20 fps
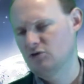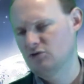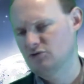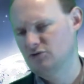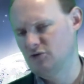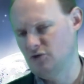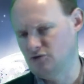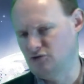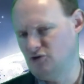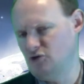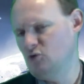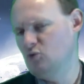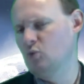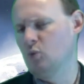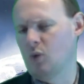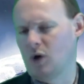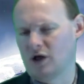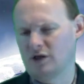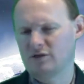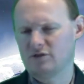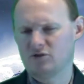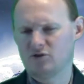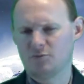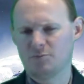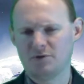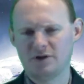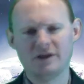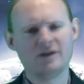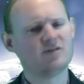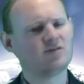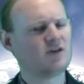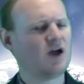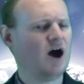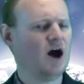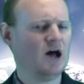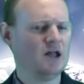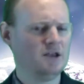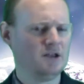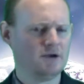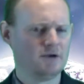Do you want to please
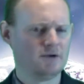God?